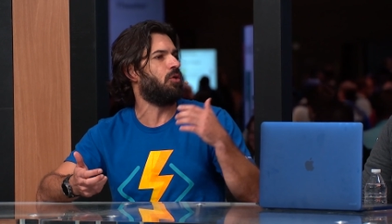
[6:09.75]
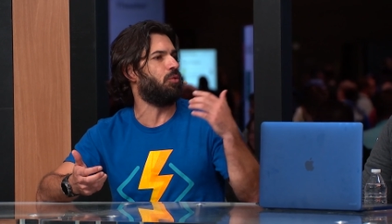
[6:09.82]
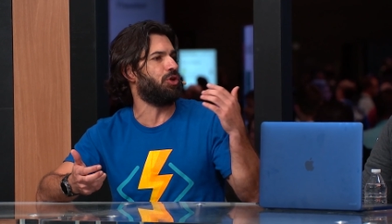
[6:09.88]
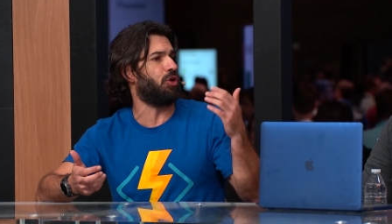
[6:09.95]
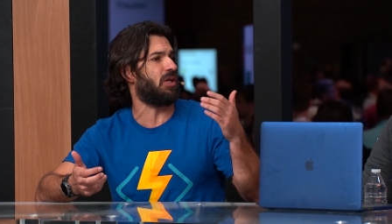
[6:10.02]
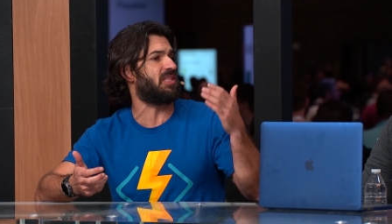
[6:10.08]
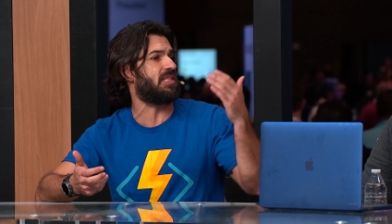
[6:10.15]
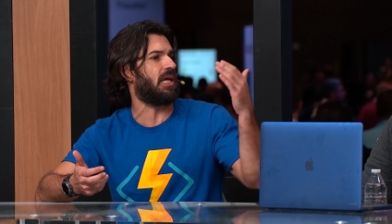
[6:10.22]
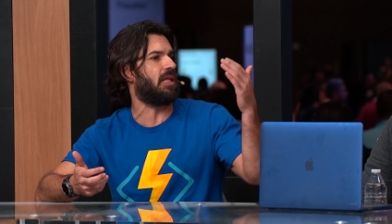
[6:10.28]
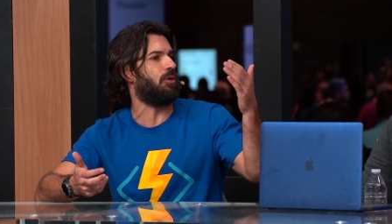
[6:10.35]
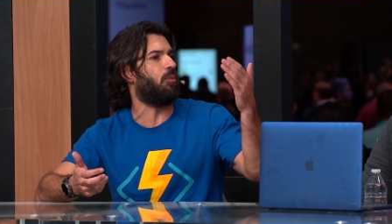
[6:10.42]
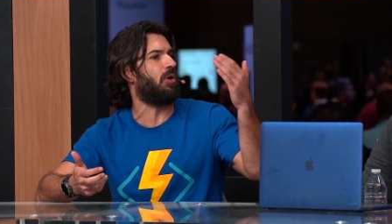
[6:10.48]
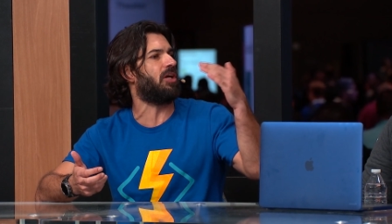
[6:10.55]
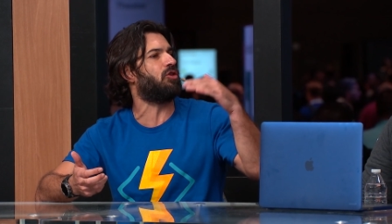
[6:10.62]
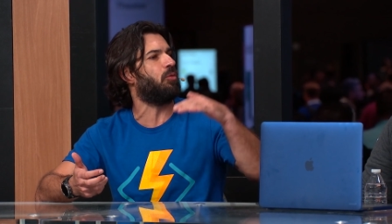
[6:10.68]
We know exactly
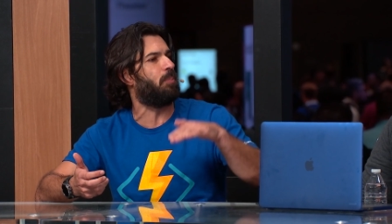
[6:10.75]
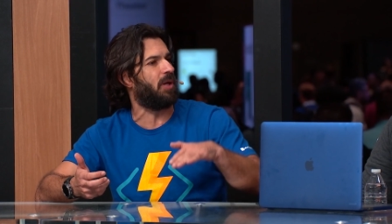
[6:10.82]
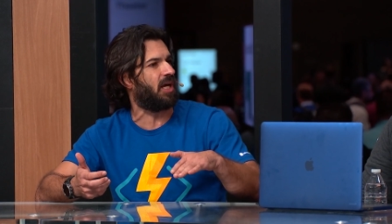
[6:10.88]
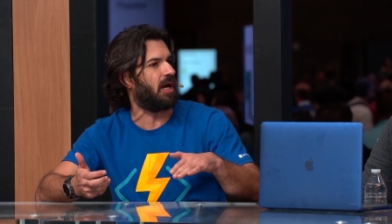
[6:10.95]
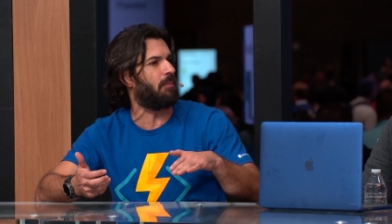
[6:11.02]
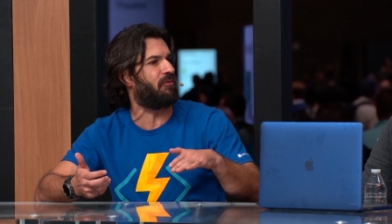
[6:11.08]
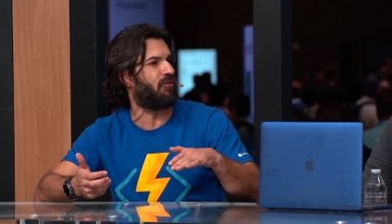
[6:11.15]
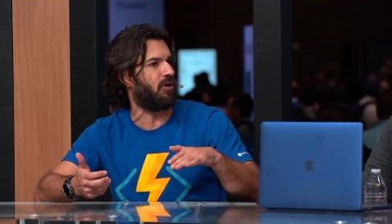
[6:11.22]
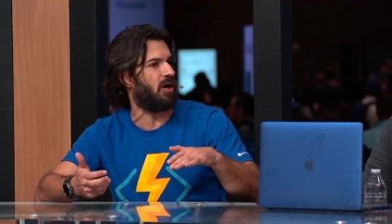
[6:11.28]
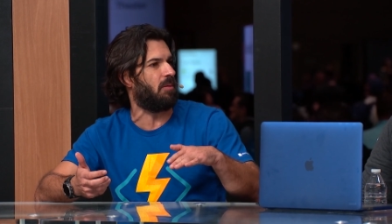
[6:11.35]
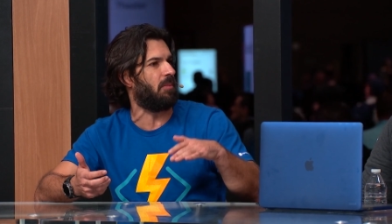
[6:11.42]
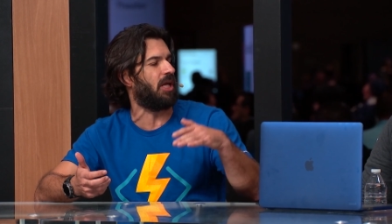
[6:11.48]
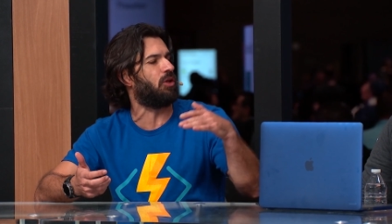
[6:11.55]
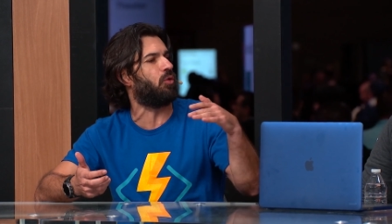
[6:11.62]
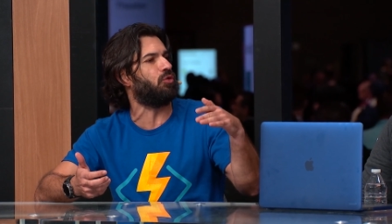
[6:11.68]
where to pick up
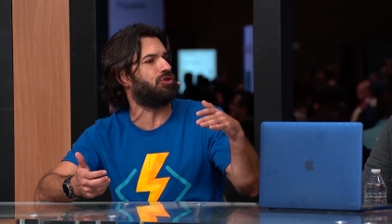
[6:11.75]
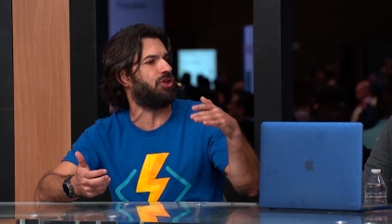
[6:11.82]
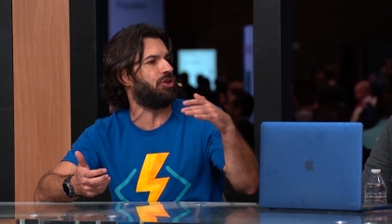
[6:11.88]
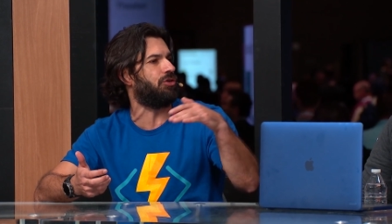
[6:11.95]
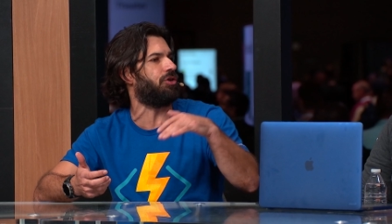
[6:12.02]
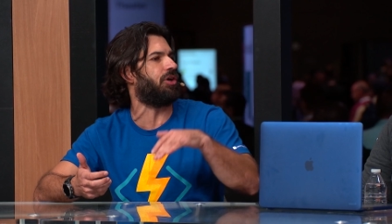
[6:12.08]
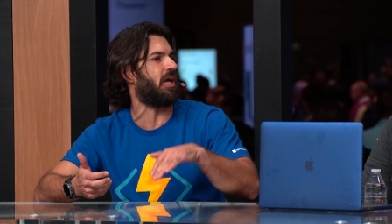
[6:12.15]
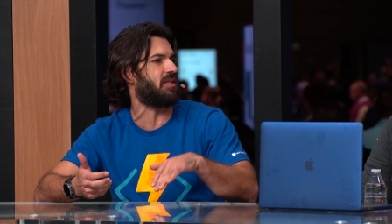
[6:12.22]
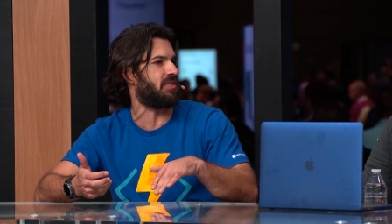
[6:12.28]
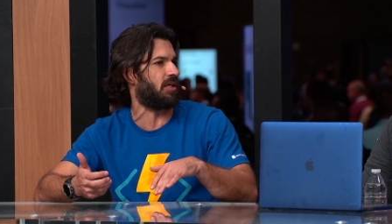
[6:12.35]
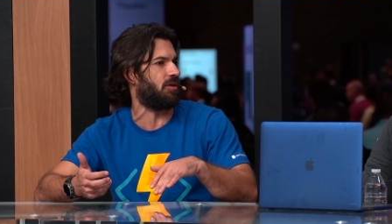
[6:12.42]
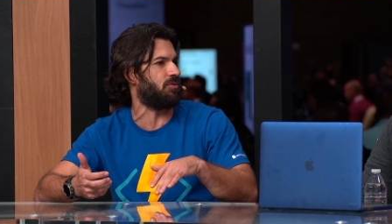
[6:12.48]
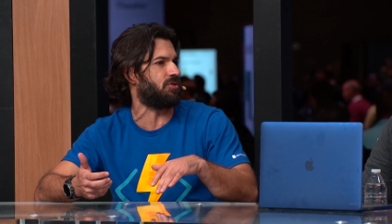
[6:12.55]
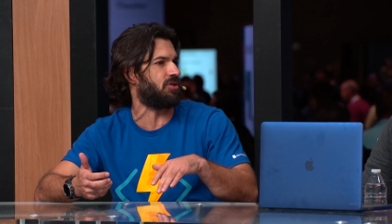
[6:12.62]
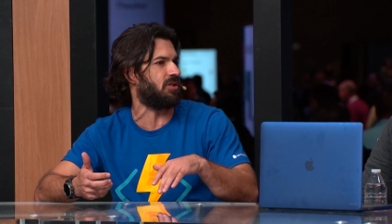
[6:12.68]
from and continue your
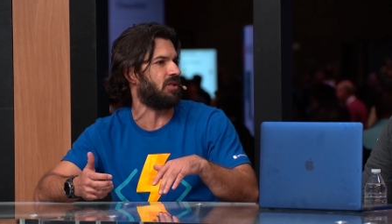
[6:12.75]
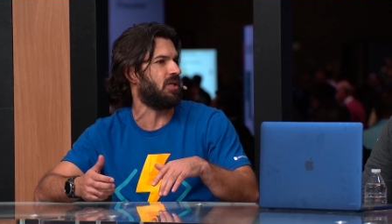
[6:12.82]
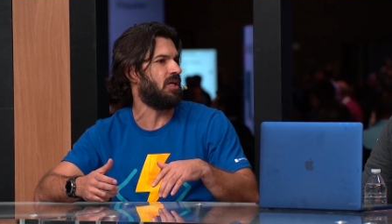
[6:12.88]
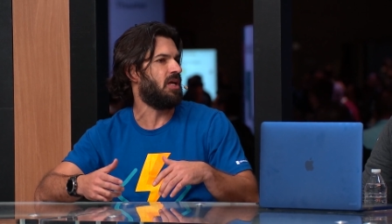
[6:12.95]
execution.